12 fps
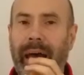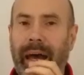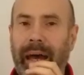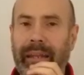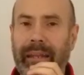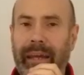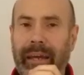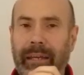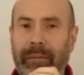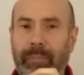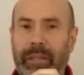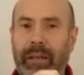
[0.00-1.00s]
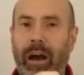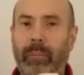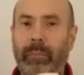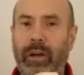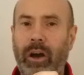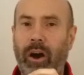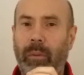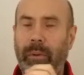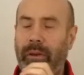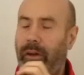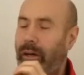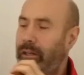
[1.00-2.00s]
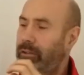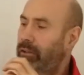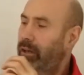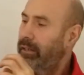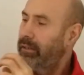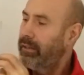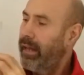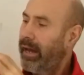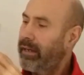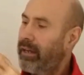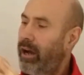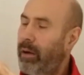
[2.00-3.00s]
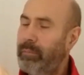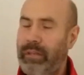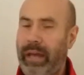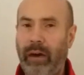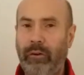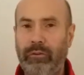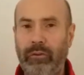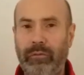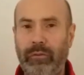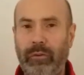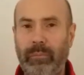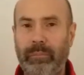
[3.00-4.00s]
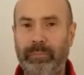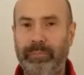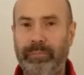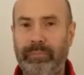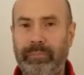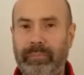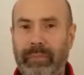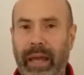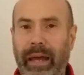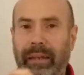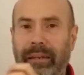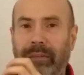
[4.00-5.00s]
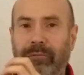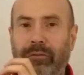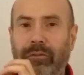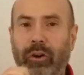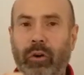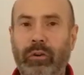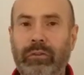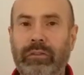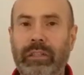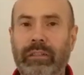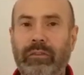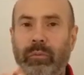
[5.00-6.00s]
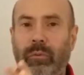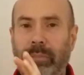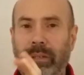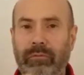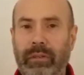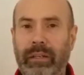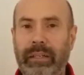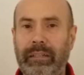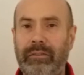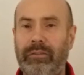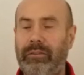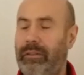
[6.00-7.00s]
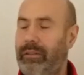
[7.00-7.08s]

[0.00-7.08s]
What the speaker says: And they become carbon dioxide, and that comes out of them, and different toxins will be released.